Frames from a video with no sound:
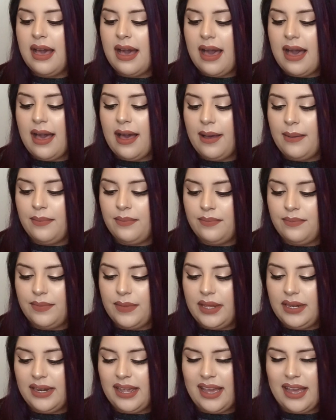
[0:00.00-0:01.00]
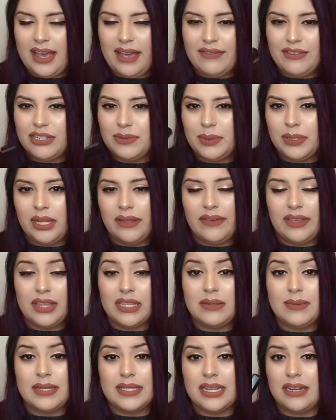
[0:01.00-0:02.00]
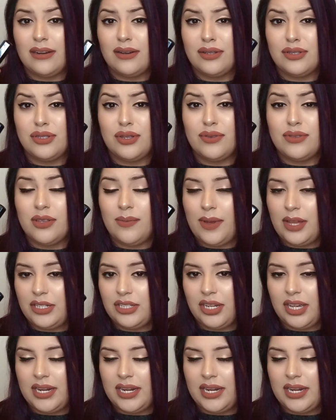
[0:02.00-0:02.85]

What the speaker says: And yeah, I've just been loving this mascara so much.